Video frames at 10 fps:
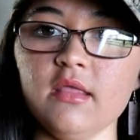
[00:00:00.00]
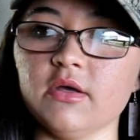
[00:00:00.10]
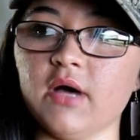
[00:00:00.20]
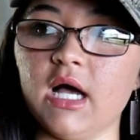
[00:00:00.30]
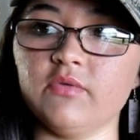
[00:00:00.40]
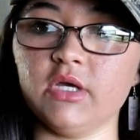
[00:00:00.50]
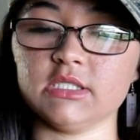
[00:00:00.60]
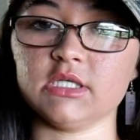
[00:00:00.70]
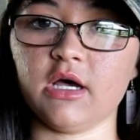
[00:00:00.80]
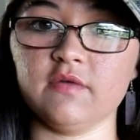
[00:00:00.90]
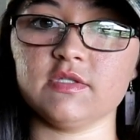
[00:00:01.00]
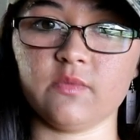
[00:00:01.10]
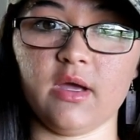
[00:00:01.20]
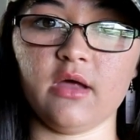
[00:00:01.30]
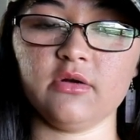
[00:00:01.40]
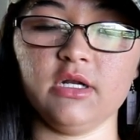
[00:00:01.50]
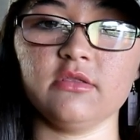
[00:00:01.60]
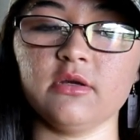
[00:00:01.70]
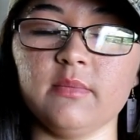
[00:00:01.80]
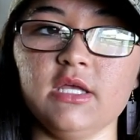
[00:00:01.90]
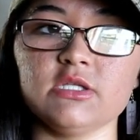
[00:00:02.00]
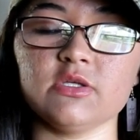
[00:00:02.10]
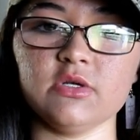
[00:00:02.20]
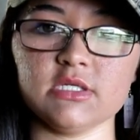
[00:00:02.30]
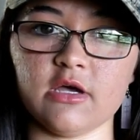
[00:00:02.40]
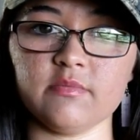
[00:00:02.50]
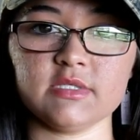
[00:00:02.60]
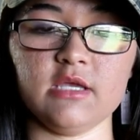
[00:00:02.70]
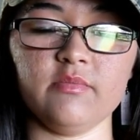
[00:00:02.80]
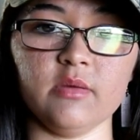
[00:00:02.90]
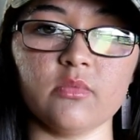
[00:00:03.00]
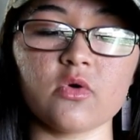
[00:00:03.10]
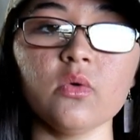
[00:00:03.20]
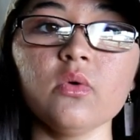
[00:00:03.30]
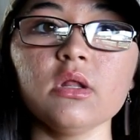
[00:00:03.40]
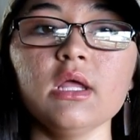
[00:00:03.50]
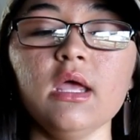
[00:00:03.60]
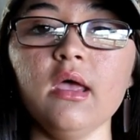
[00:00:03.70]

they'll have like a ton of sweat underneath their mane, so it just helps keep them cool.